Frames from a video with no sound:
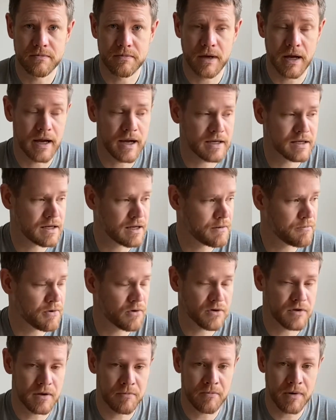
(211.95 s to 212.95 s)
I actually
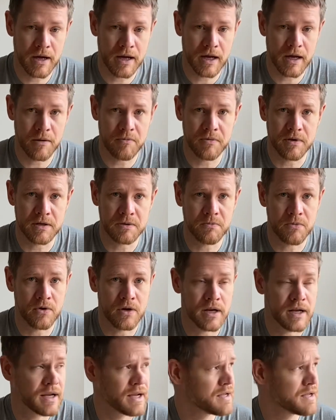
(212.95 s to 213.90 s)
brought the bike up this morning.